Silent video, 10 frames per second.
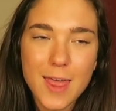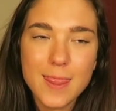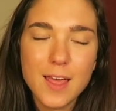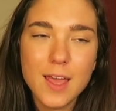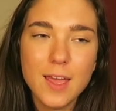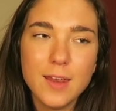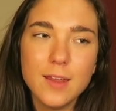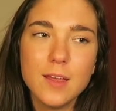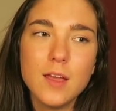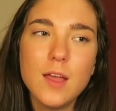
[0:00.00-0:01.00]
And
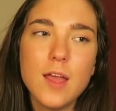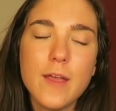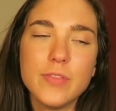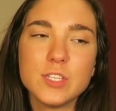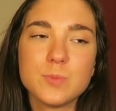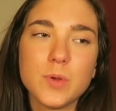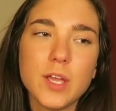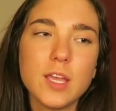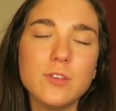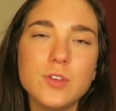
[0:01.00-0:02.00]
then in the
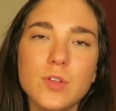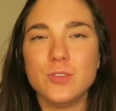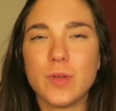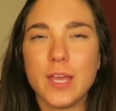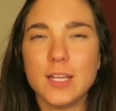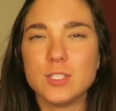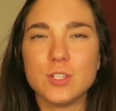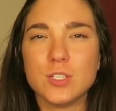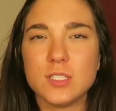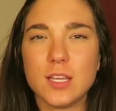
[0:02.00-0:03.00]
spring, you do 2Ks are
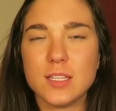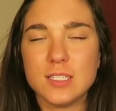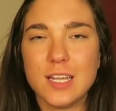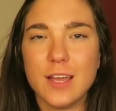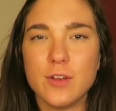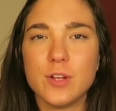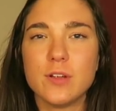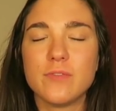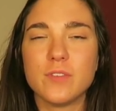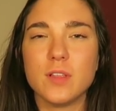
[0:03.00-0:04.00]
just like the
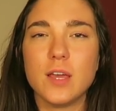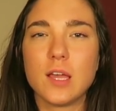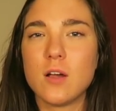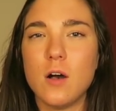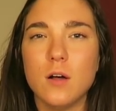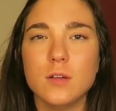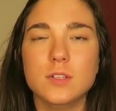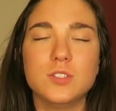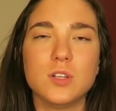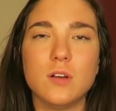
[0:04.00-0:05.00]
standard for like
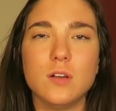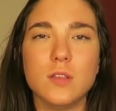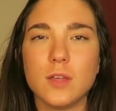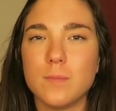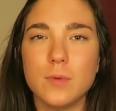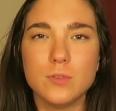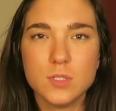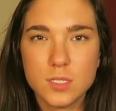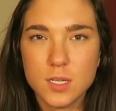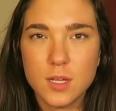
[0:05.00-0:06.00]
college and all, like
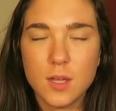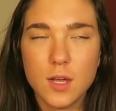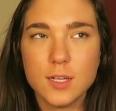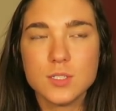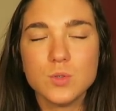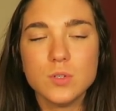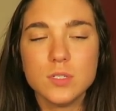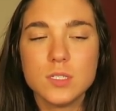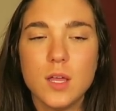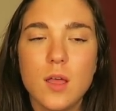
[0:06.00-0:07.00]
most high
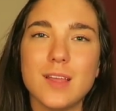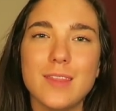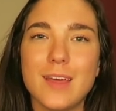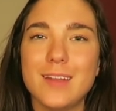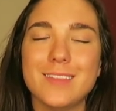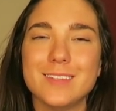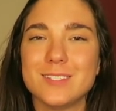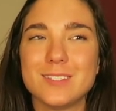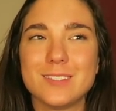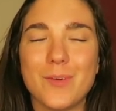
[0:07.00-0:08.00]
schools. And then in
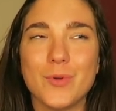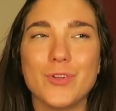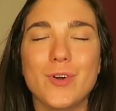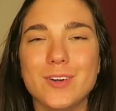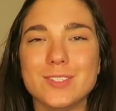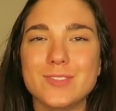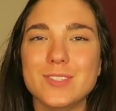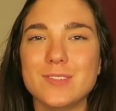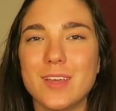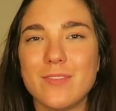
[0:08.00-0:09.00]
the summer, you also
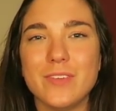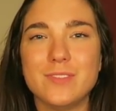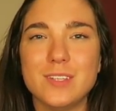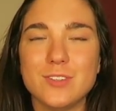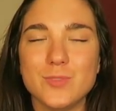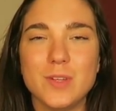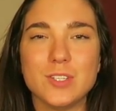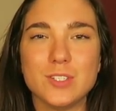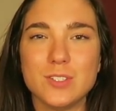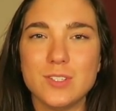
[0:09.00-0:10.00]
do like 1500
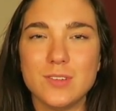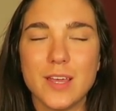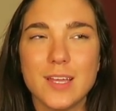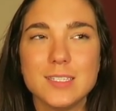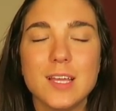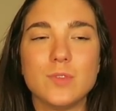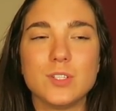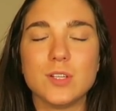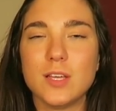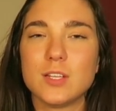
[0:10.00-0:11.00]
meters and 2Ks, which
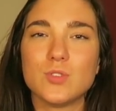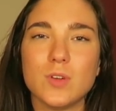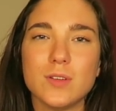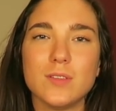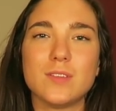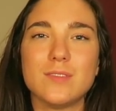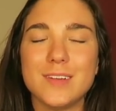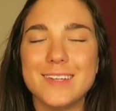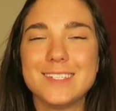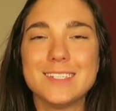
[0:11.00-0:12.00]
are like short little
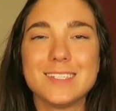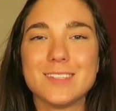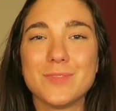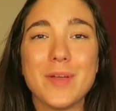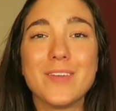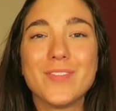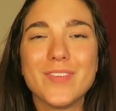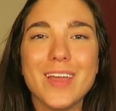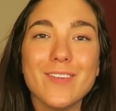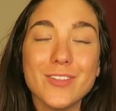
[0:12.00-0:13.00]
races, and they're my
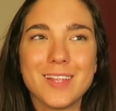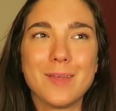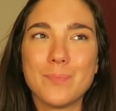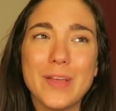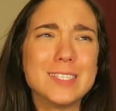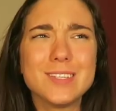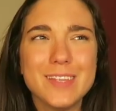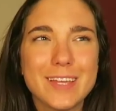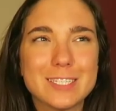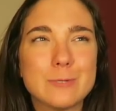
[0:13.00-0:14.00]
favorite, like basically
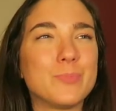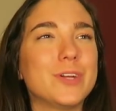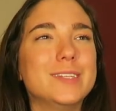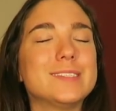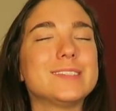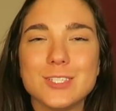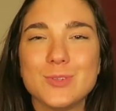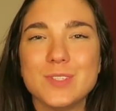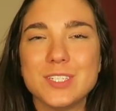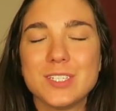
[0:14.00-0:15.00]
like sprints.
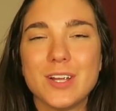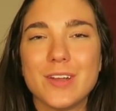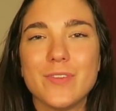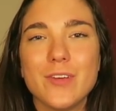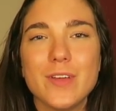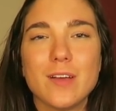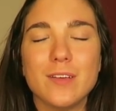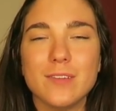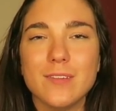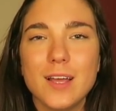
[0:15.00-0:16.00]
So we just started rowing
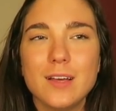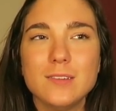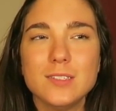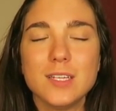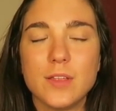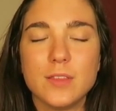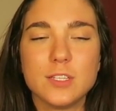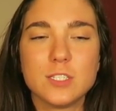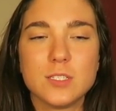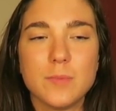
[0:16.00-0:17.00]
all year round in
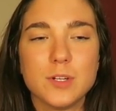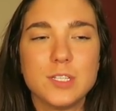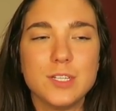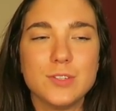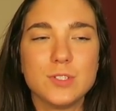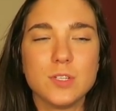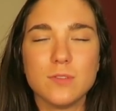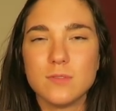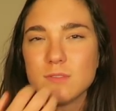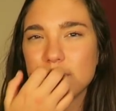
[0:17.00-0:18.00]
the summer too.
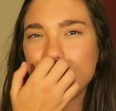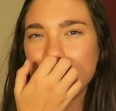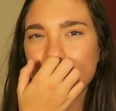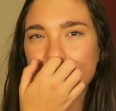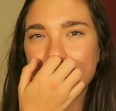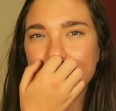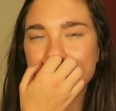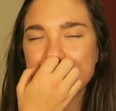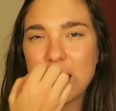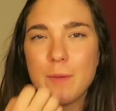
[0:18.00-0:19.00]
So really like the
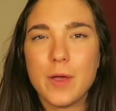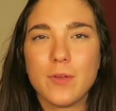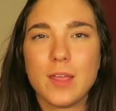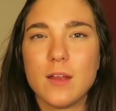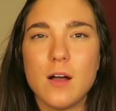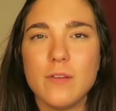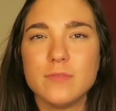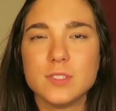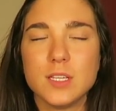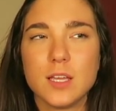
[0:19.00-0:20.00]
most time I would get
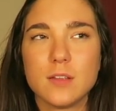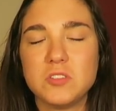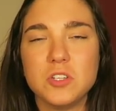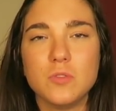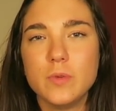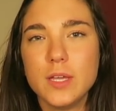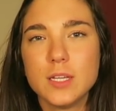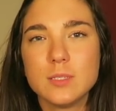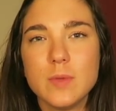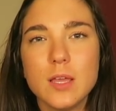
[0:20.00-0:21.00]
off was like 2
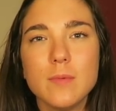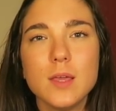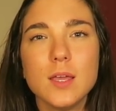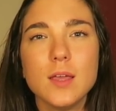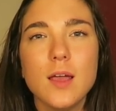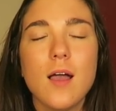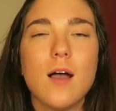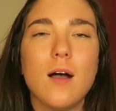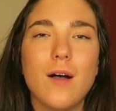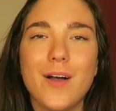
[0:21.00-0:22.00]
weeks maybe,
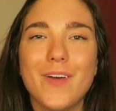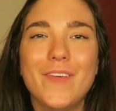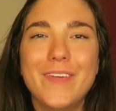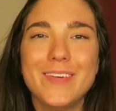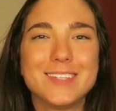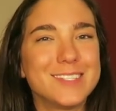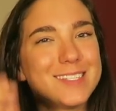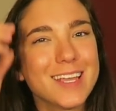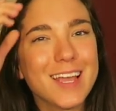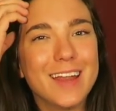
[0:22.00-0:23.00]
which
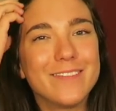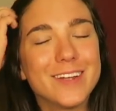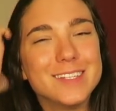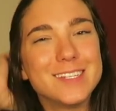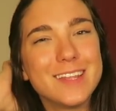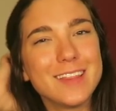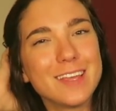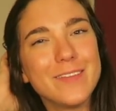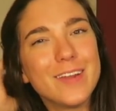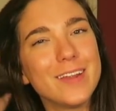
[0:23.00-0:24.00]
is like kind of crazy to
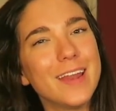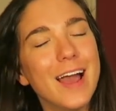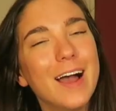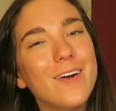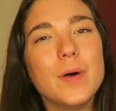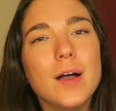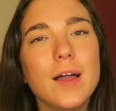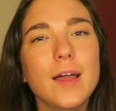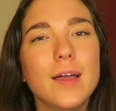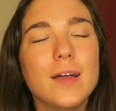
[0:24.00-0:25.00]
think about it now.
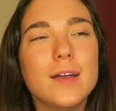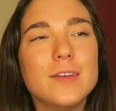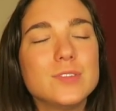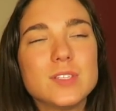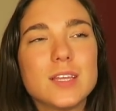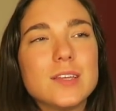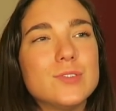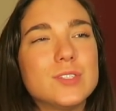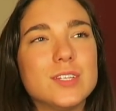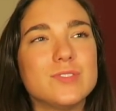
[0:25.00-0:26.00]
But it was like, it
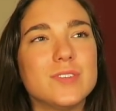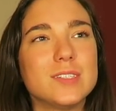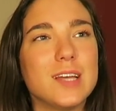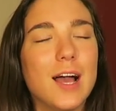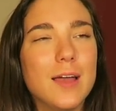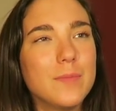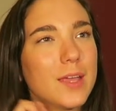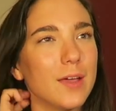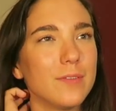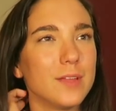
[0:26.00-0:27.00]
was such a fun time.
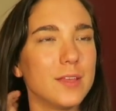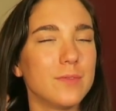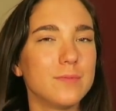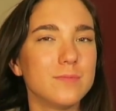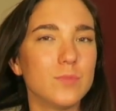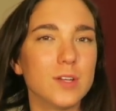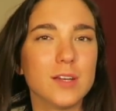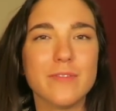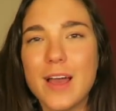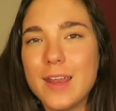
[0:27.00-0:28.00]
Like I really
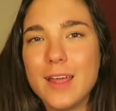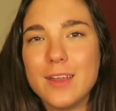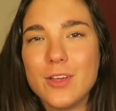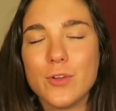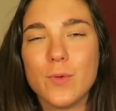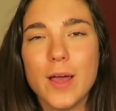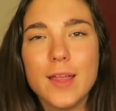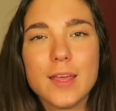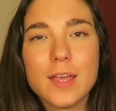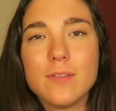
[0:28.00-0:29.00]
wouldn't have had it any other
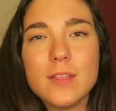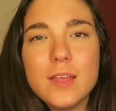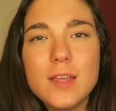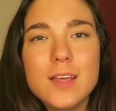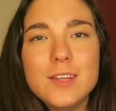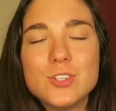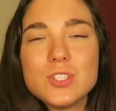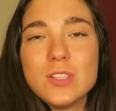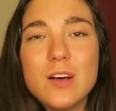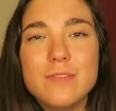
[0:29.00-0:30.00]
way. Like I really
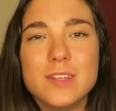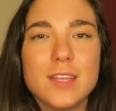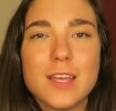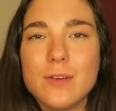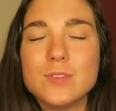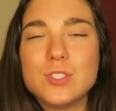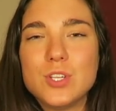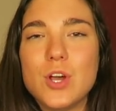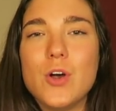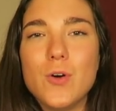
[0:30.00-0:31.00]
just loved it. Like I was
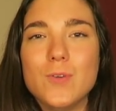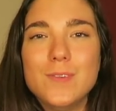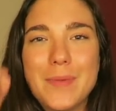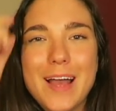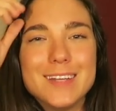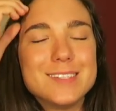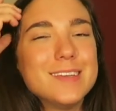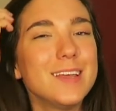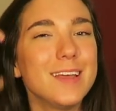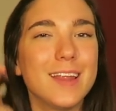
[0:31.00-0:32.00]
so
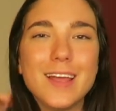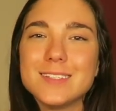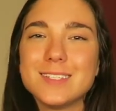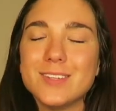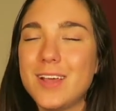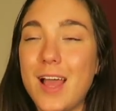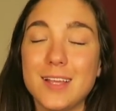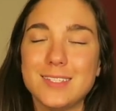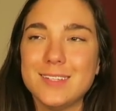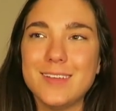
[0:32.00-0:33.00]
passionate, and I still
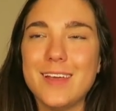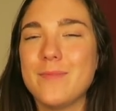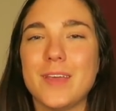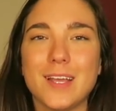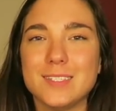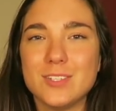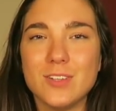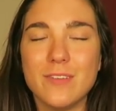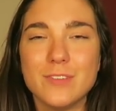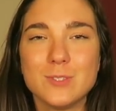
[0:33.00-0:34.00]
am. Like I still
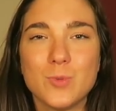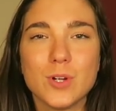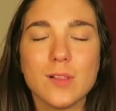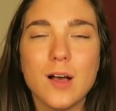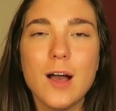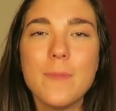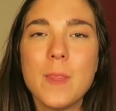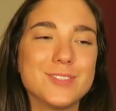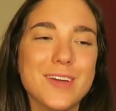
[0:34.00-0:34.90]
love the sport a lot.